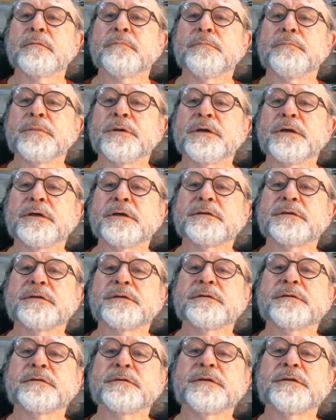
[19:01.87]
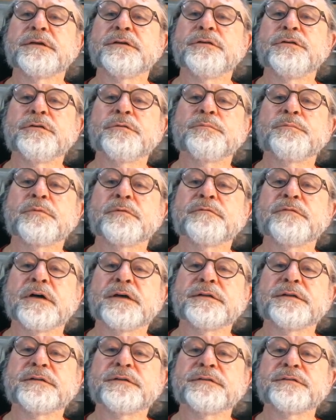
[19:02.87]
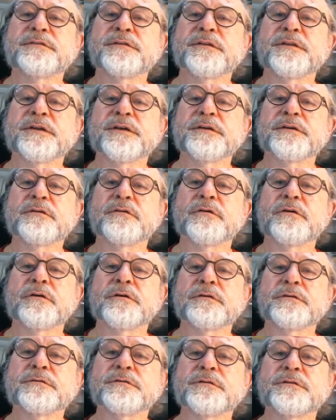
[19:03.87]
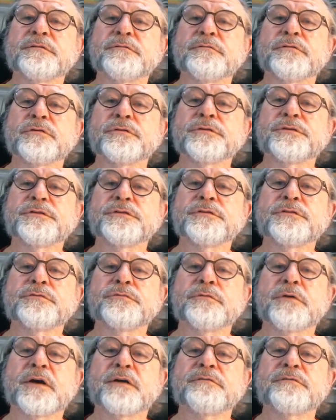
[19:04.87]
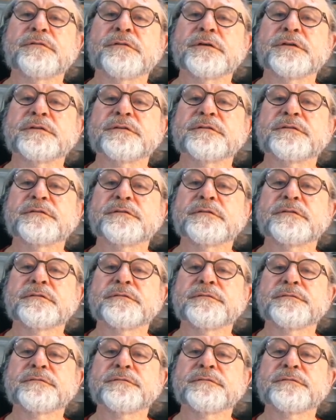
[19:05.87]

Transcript: But they do provide this thing called the voltage reference.